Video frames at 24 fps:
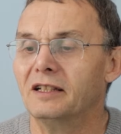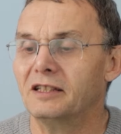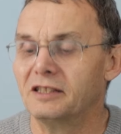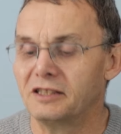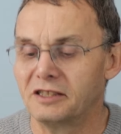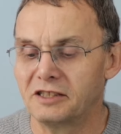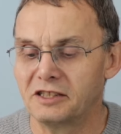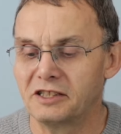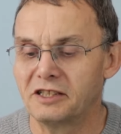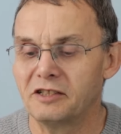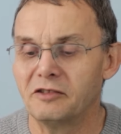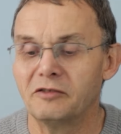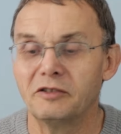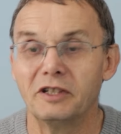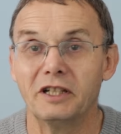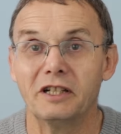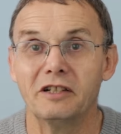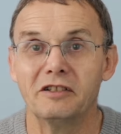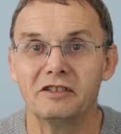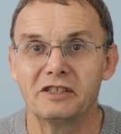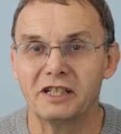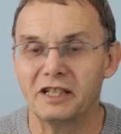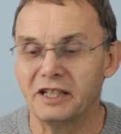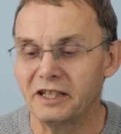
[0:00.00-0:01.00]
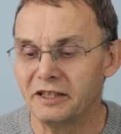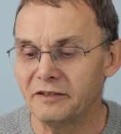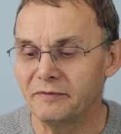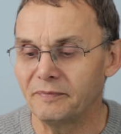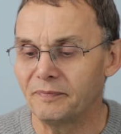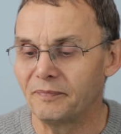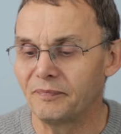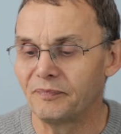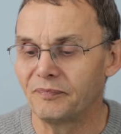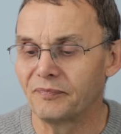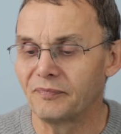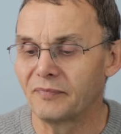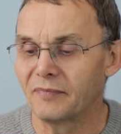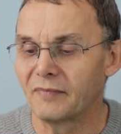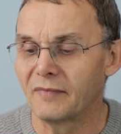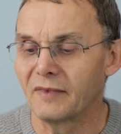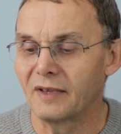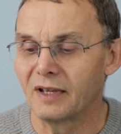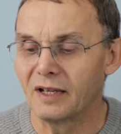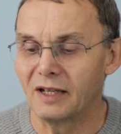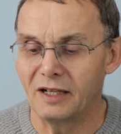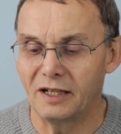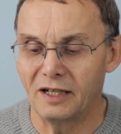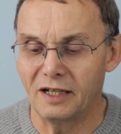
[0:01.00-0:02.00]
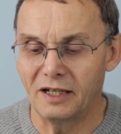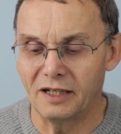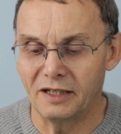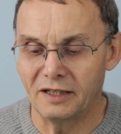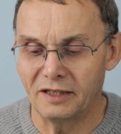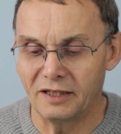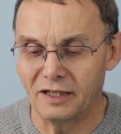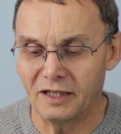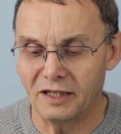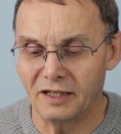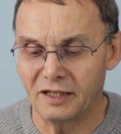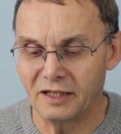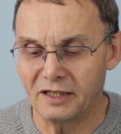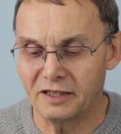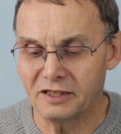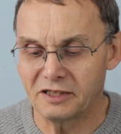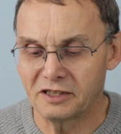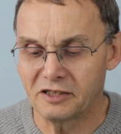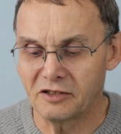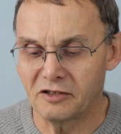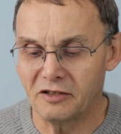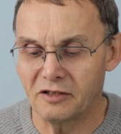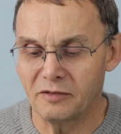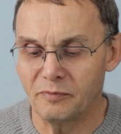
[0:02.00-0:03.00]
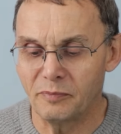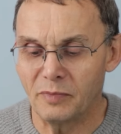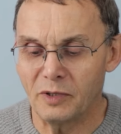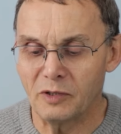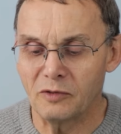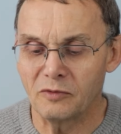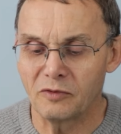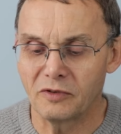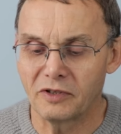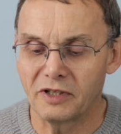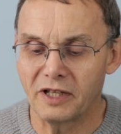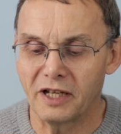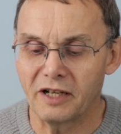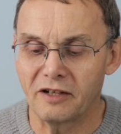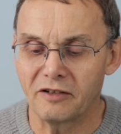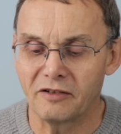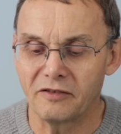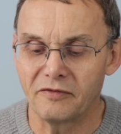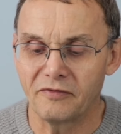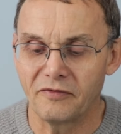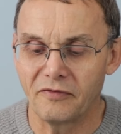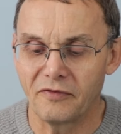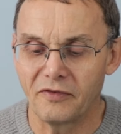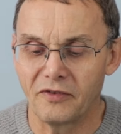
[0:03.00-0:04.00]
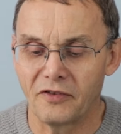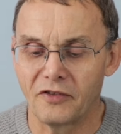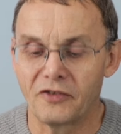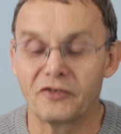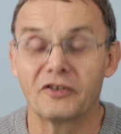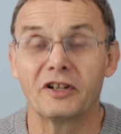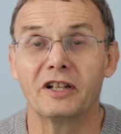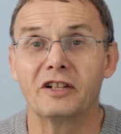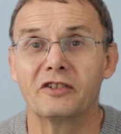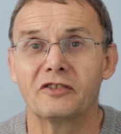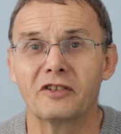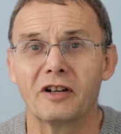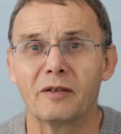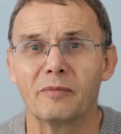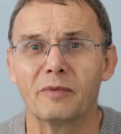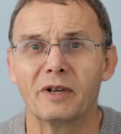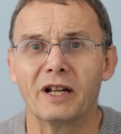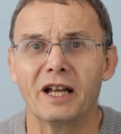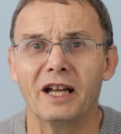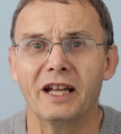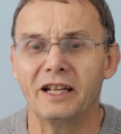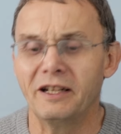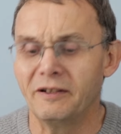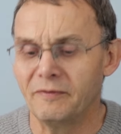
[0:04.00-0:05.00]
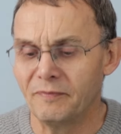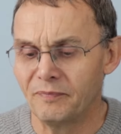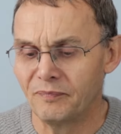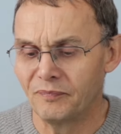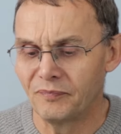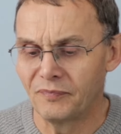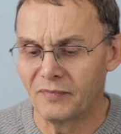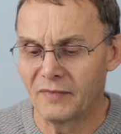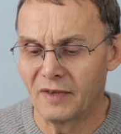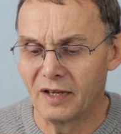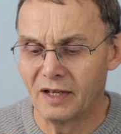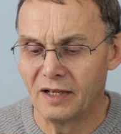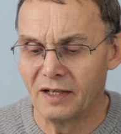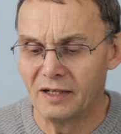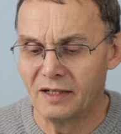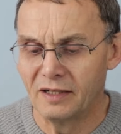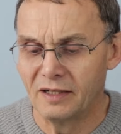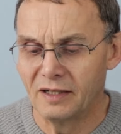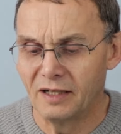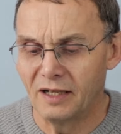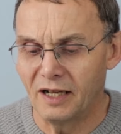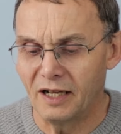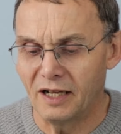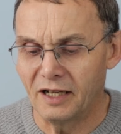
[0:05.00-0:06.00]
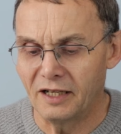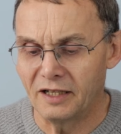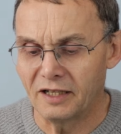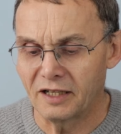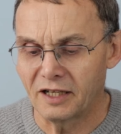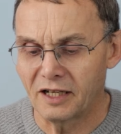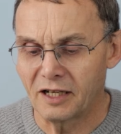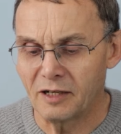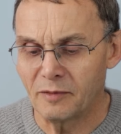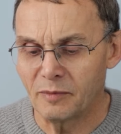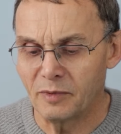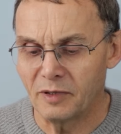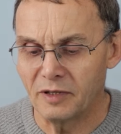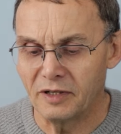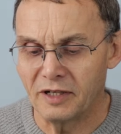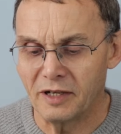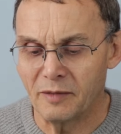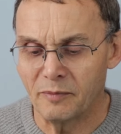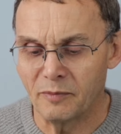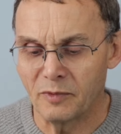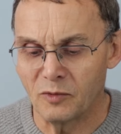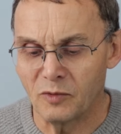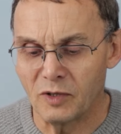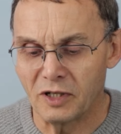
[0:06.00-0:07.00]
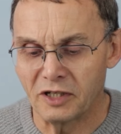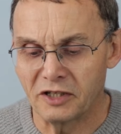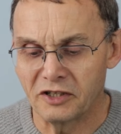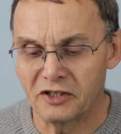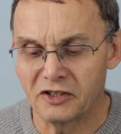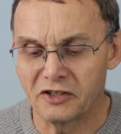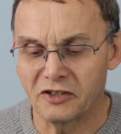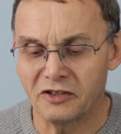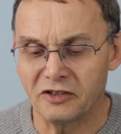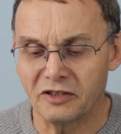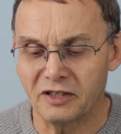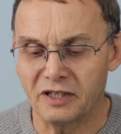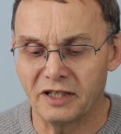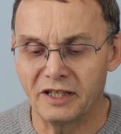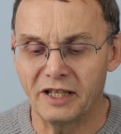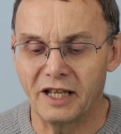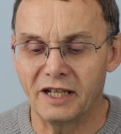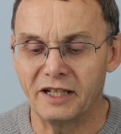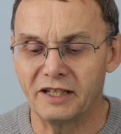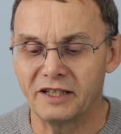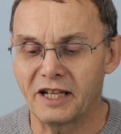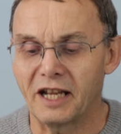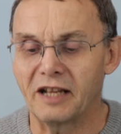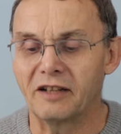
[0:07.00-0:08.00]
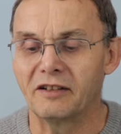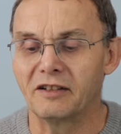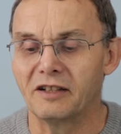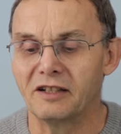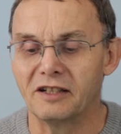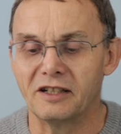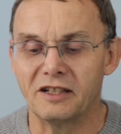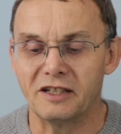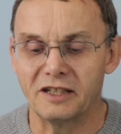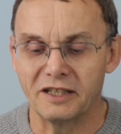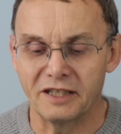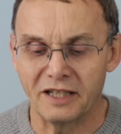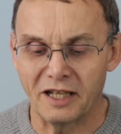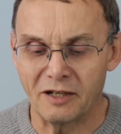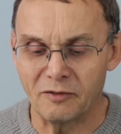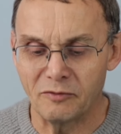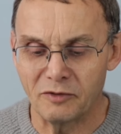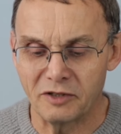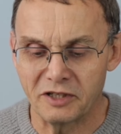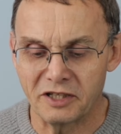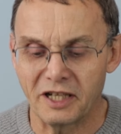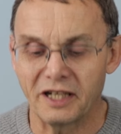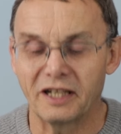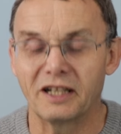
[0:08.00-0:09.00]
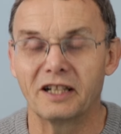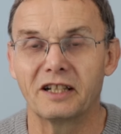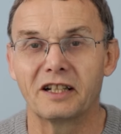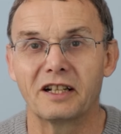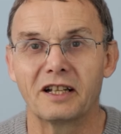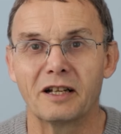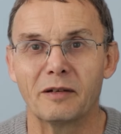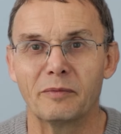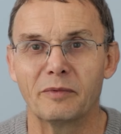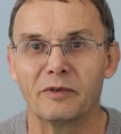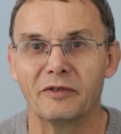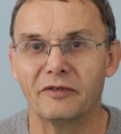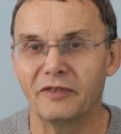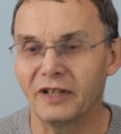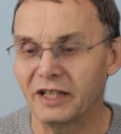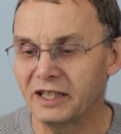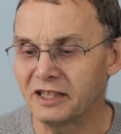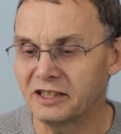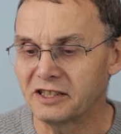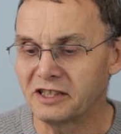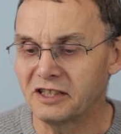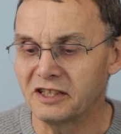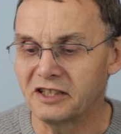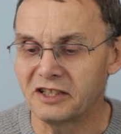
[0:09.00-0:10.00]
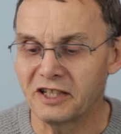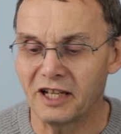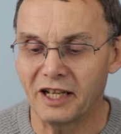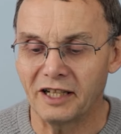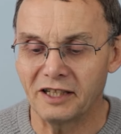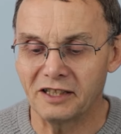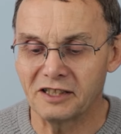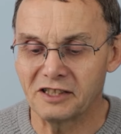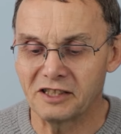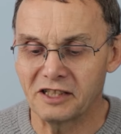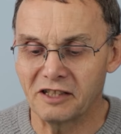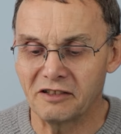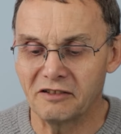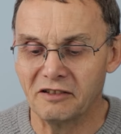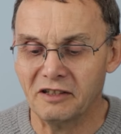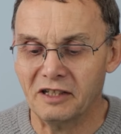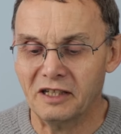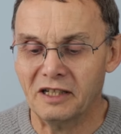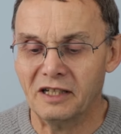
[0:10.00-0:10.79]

Still using it. And it's got a bulk there of 3AAA and a couple of number one shot. And then down the line, that would take a couple of 8s and 10s. So